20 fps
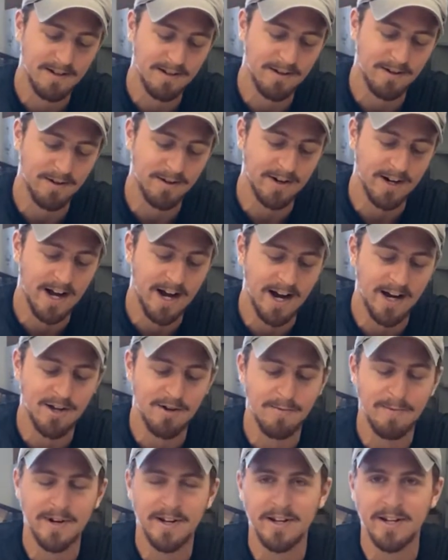they're in high
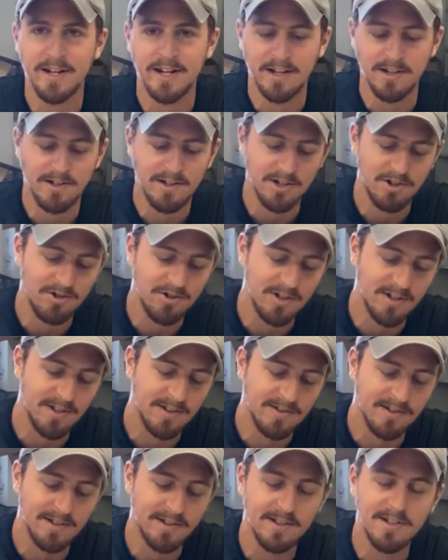humidity
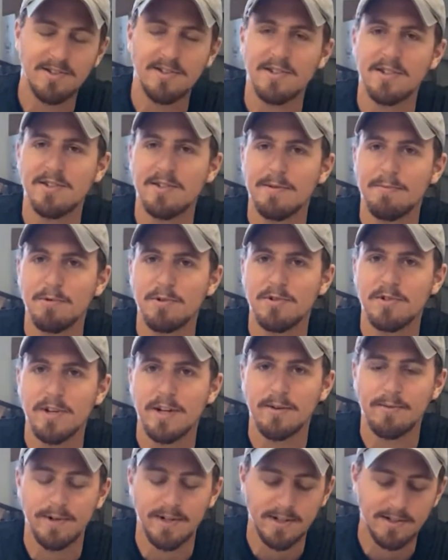conditions, at least
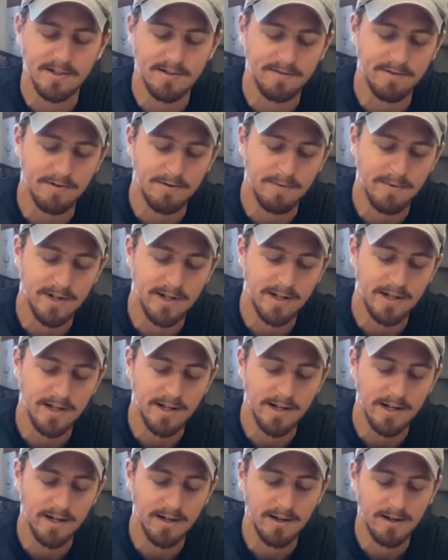60% relative
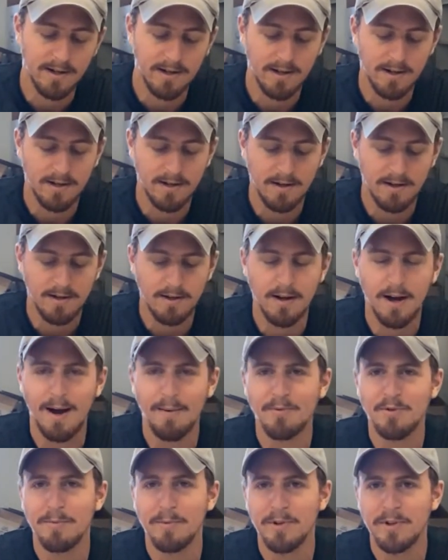humidity,
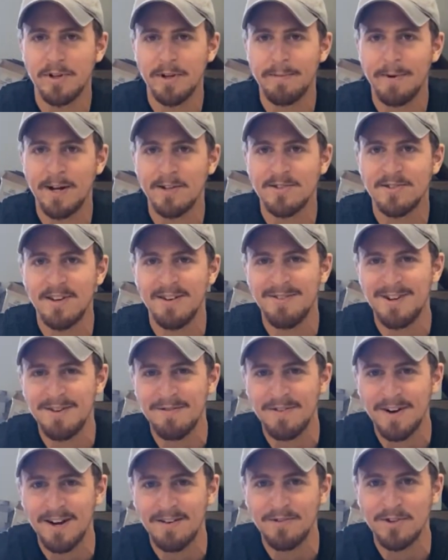optimally about
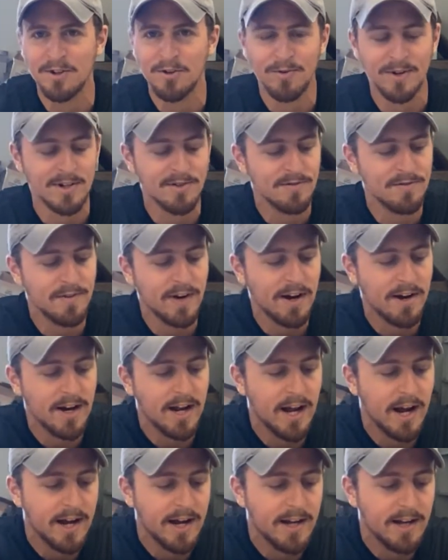75 degrees
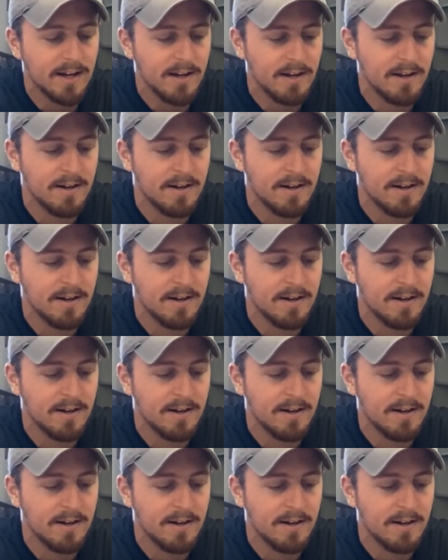Fahrenheit.